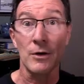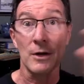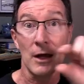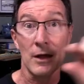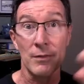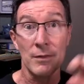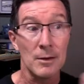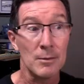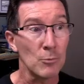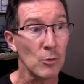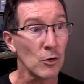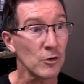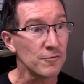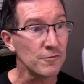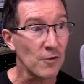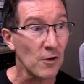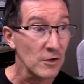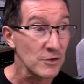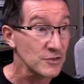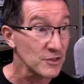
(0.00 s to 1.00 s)
and then
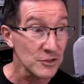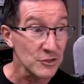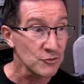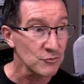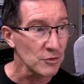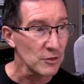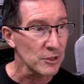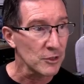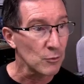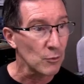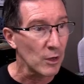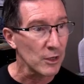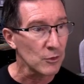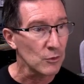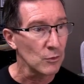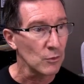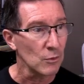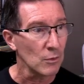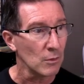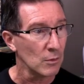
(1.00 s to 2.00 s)
modifies it. It's really quite
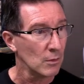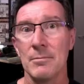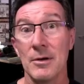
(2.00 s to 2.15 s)
cool.